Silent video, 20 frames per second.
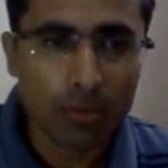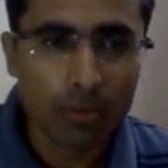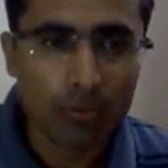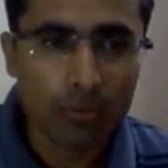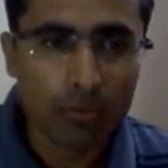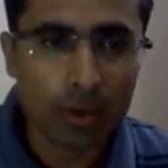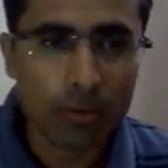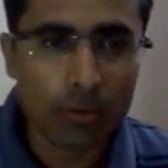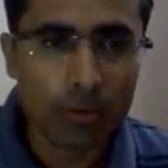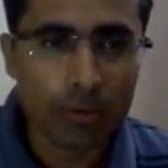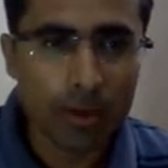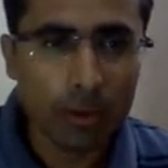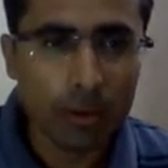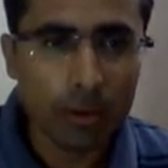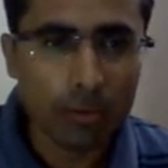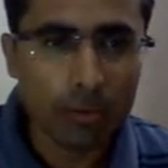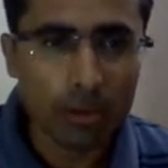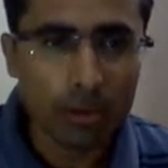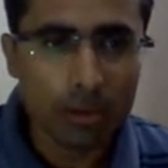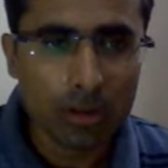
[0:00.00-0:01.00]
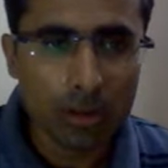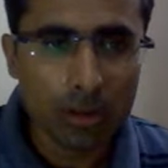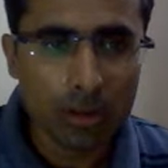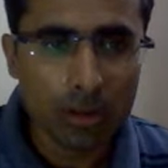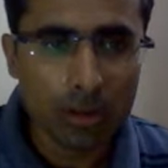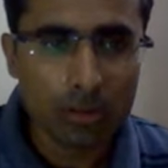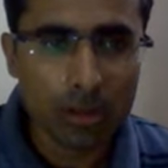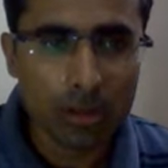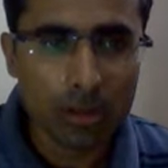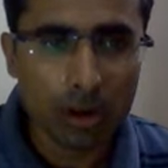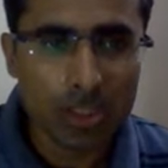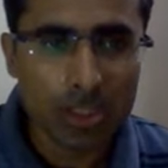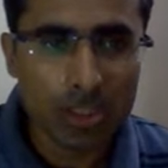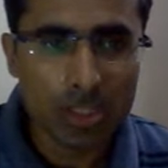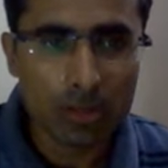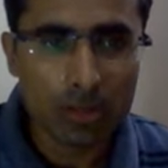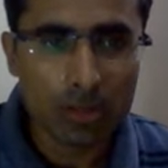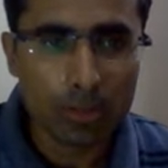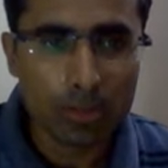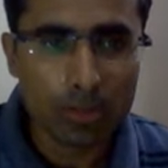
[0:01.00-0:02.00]
we have derived the
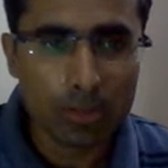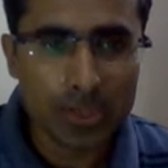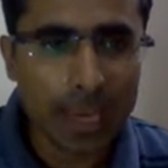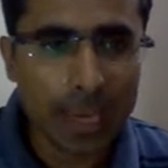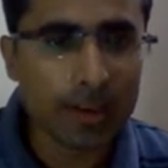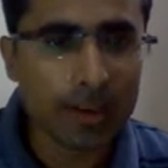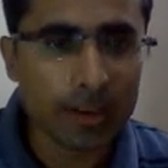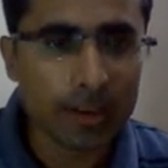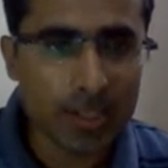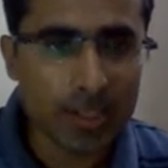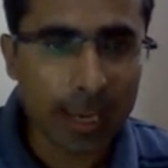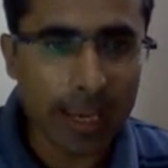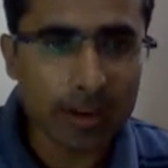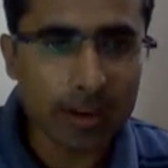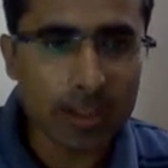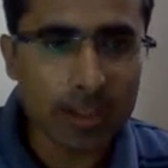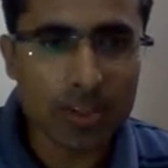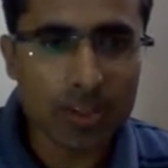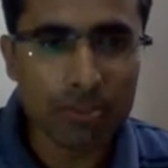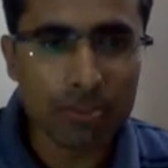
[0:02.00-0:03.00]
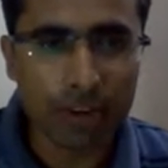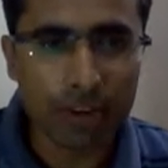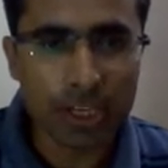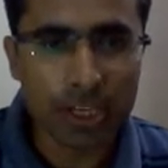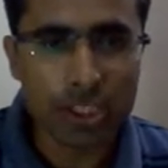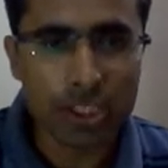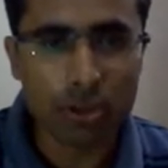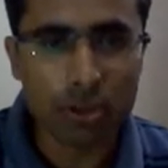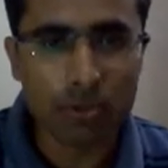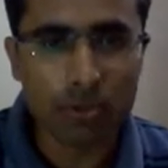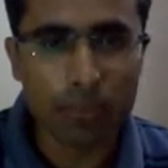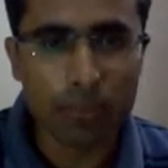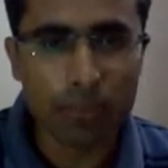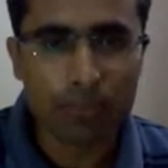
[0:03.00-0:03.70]
concept of second. Second is a fraction of